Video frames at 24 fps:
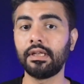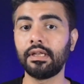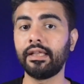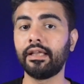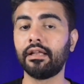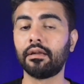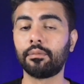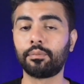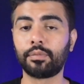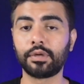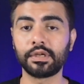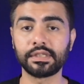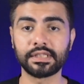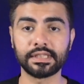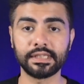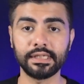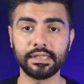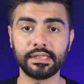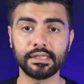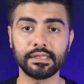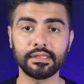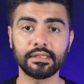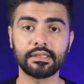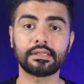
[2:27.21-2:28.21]
legal
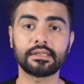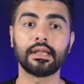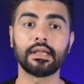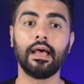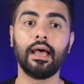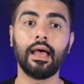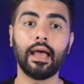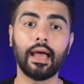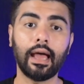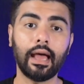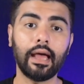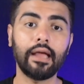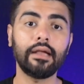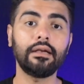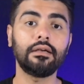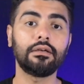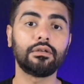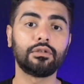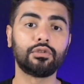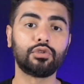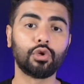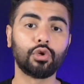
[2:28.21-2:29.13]
precedents, and